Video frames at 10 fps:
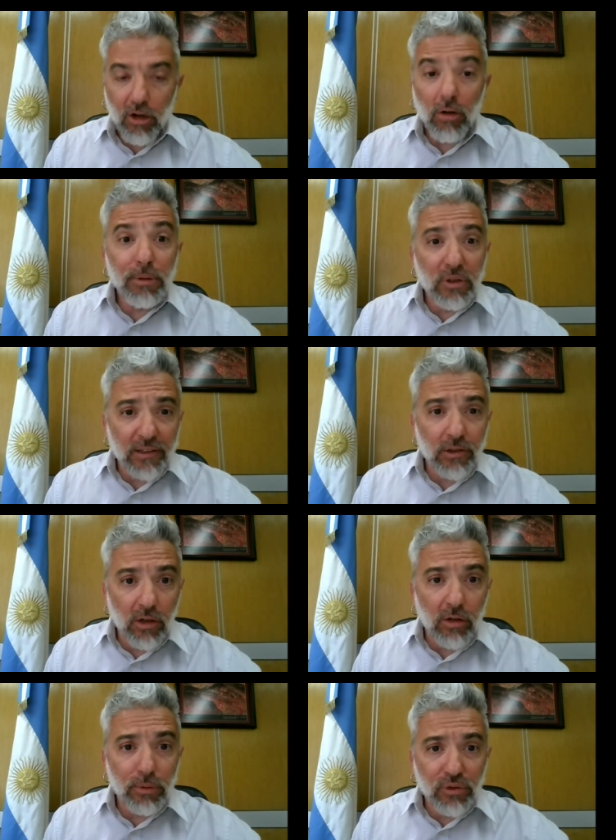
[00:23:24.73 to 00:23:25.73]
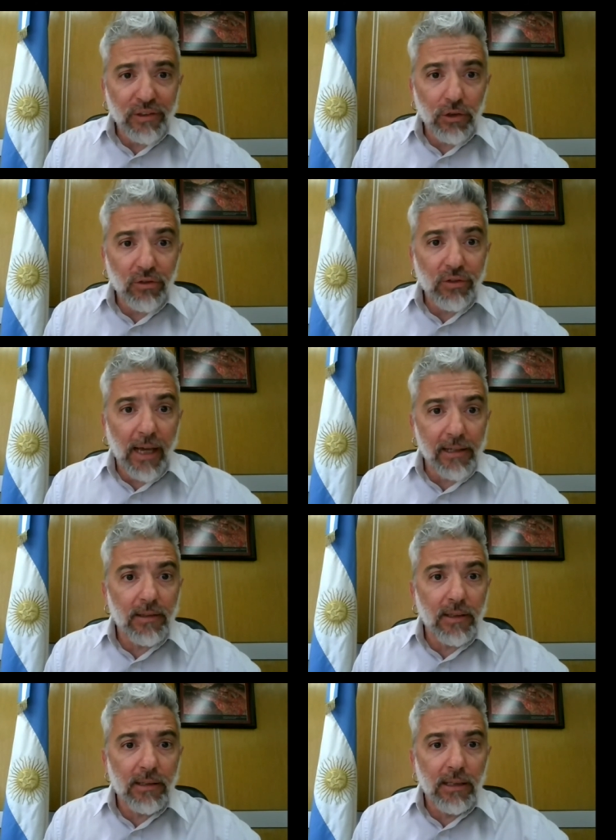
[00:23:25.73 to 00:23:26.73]
computation computation
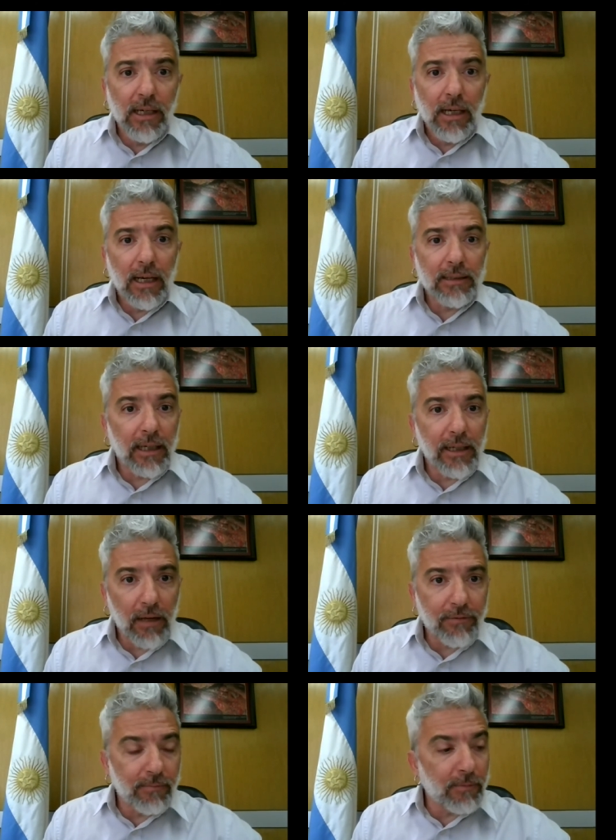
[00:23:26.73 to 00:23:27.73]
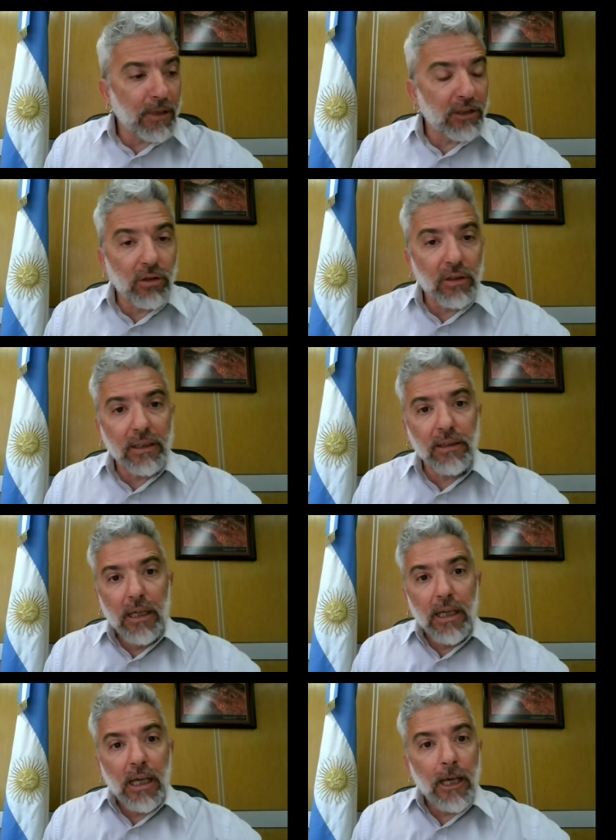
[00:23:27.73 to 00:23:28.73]
sciences, as I have mentioned it,
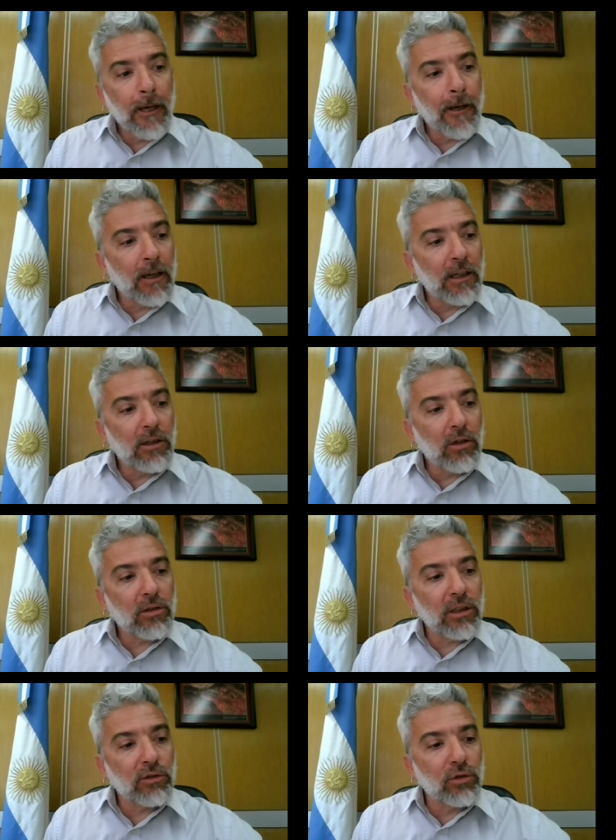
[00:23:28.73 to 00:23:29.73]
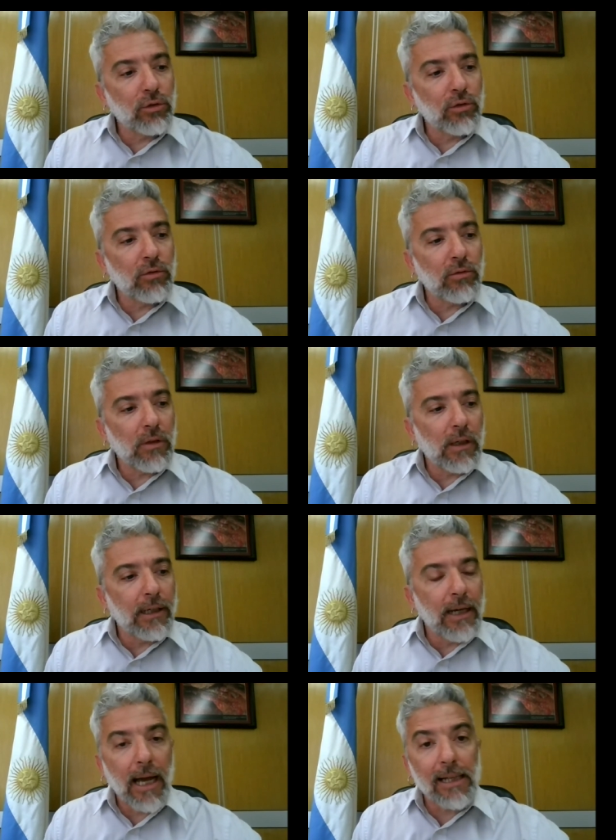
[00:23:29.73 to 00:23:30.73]
uh, in order to
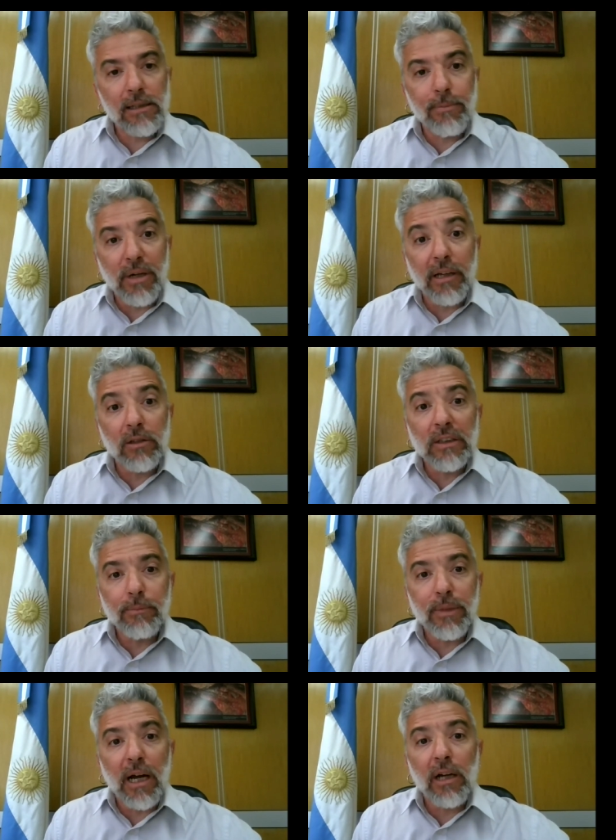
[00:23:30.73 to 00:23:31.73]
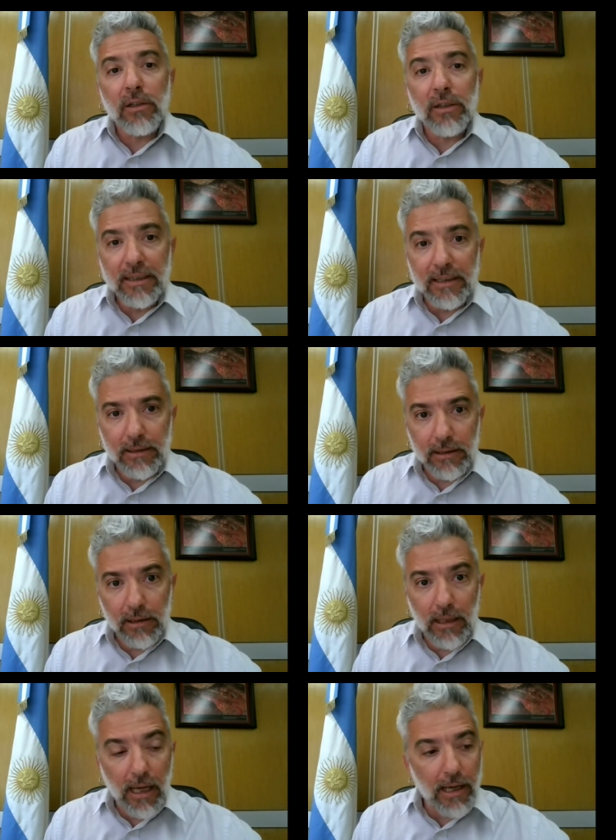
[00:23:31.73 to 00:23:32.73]
enhance prior,
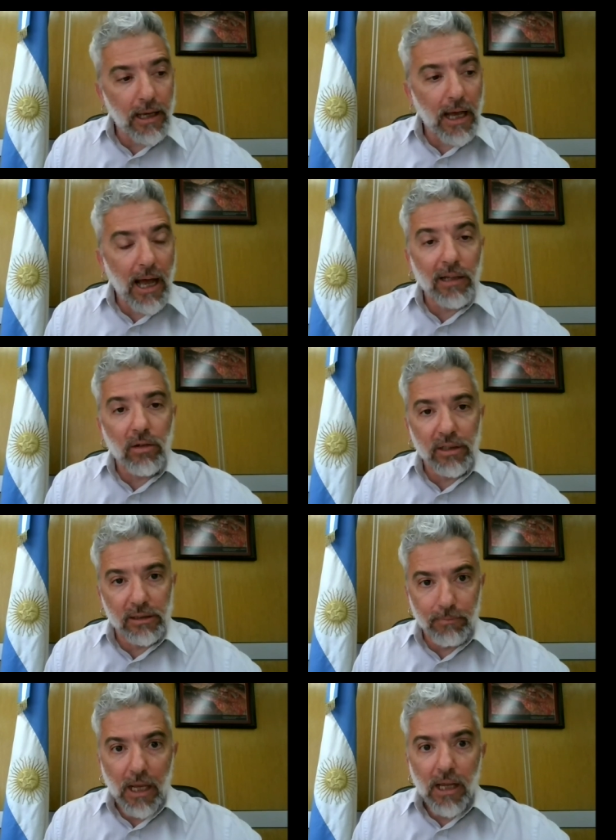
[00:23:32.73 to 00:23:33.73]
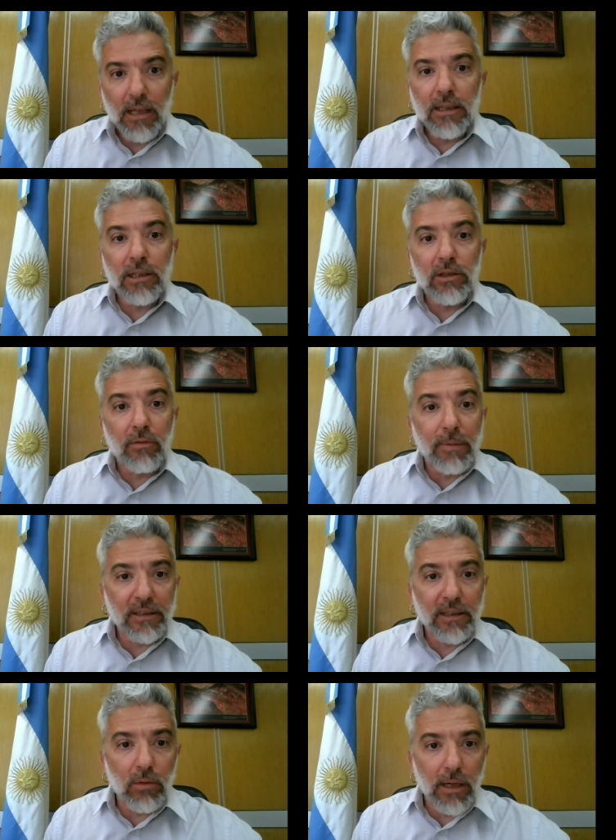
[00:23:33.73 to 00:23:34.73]
prioritizing uh, algorithm. This is of
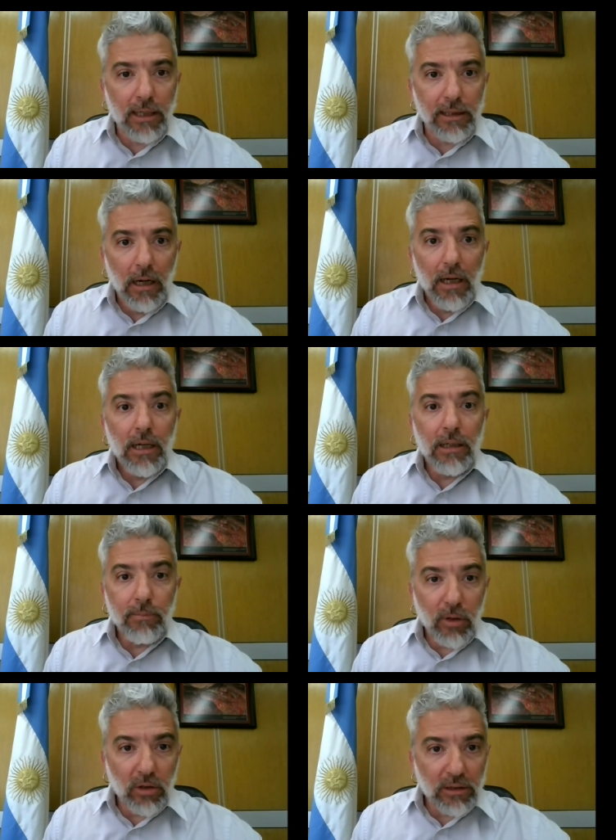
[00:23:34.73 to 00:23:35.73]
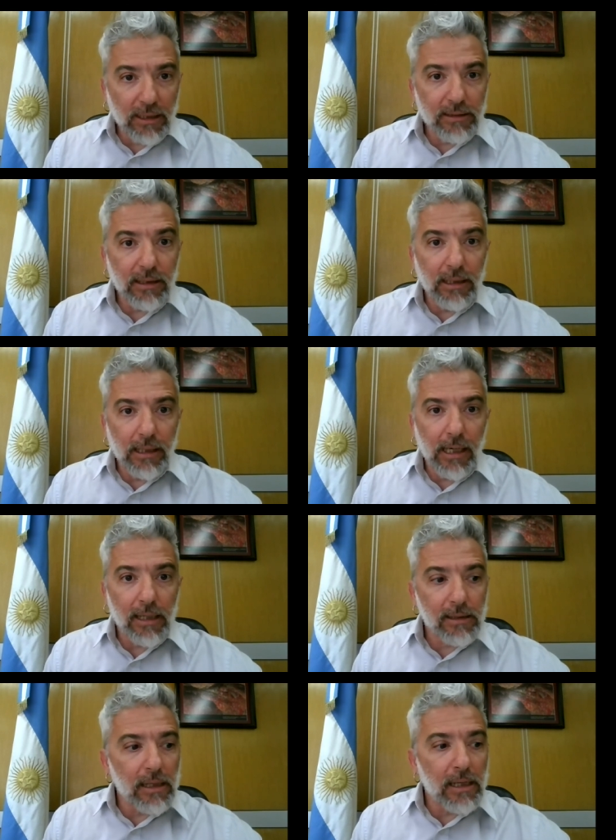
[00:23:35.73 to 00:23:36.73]
particular importance in
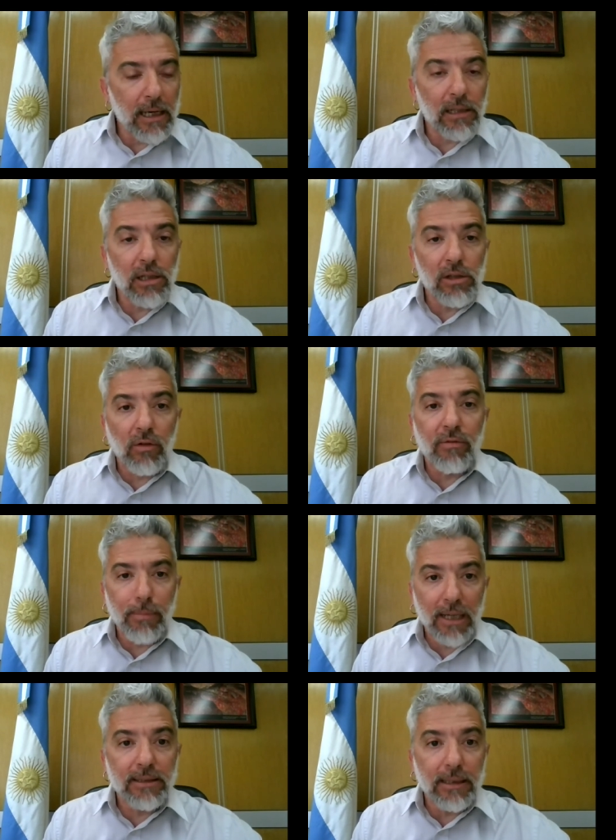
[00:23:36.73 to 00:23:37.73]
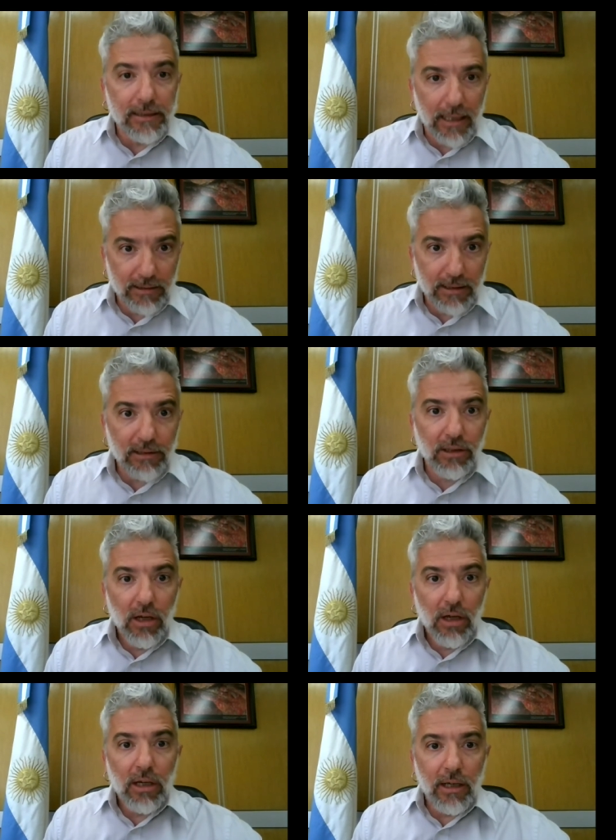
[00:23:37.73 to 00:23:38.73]
case, in cases of mass disasters.
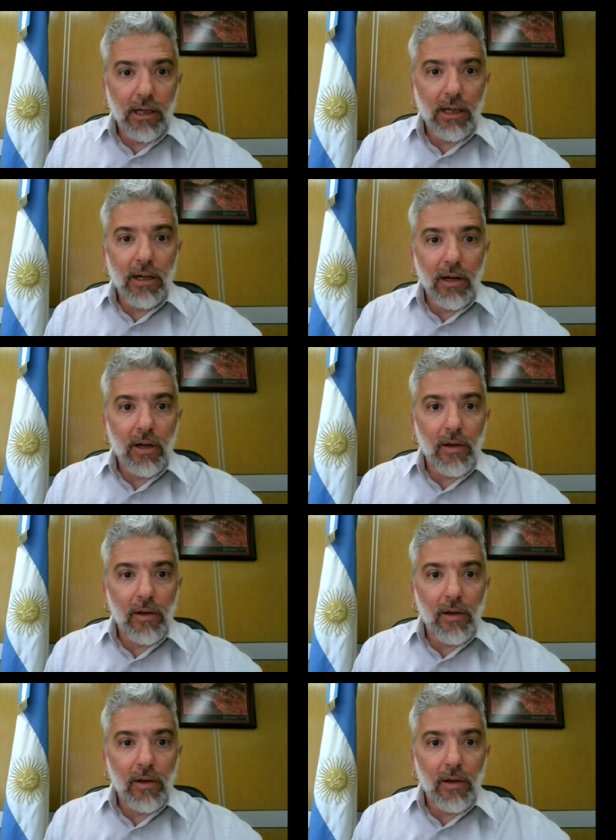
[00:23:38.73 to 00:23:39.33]
Uh, uh,